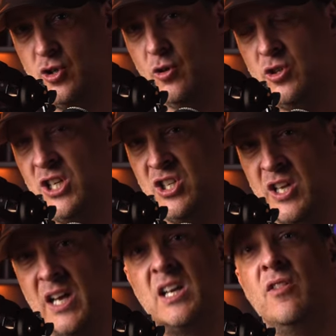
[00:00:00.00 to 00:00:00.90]
so she's
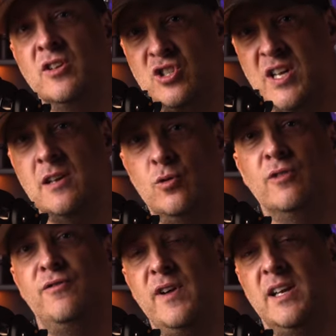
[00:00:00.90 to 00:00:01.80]
like the central
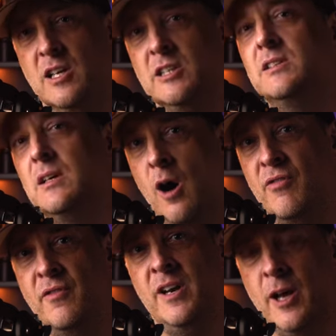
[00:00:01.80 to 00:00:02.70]
figure
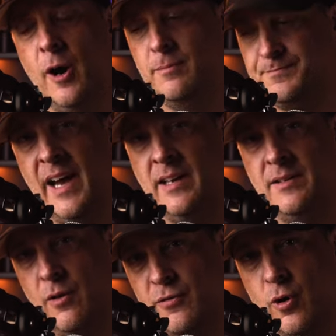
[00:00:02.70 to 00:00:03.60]
of the video.
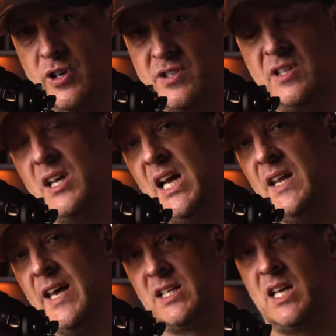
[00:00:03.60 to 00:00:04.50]
And of course,
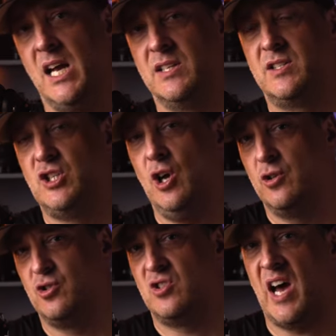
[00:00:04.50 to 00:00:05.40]
in that case, she
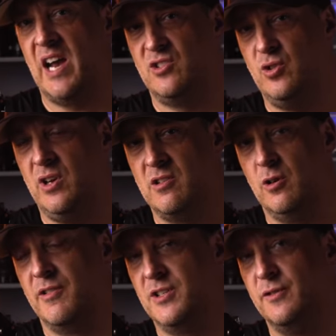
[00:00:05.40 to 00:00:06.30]
also ties together
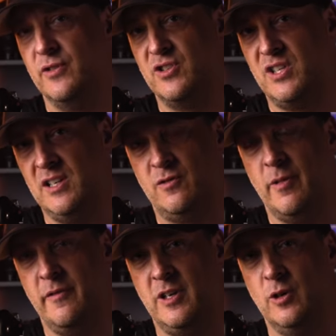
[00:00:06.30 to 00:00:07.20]
all the different scenes
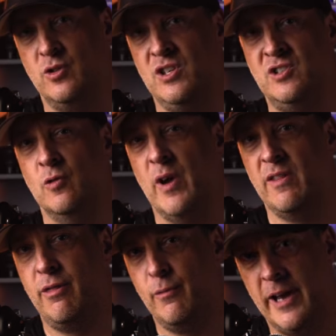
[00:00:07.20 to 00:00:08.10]
from the video. She's the
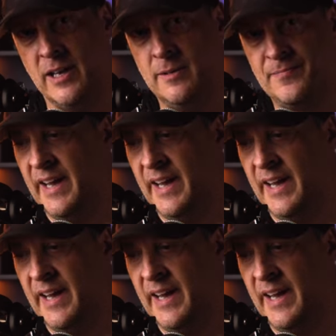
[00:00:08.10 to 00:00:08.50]
red thread.